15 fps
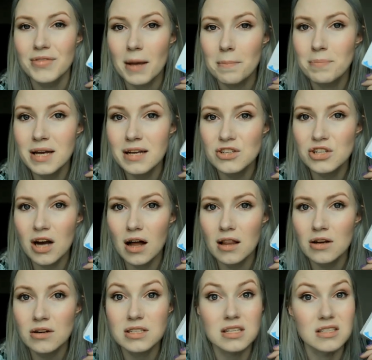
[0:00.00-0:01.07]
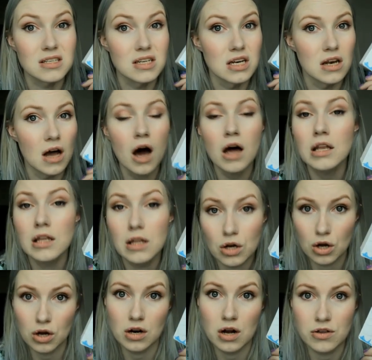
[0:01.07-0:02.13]
That peach color does not look
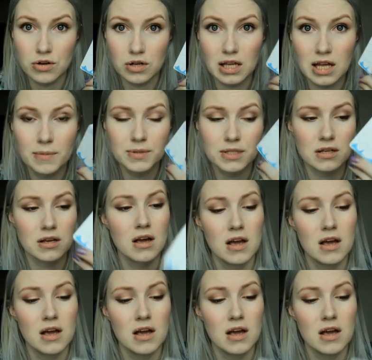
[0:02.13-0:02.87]
good on your lips.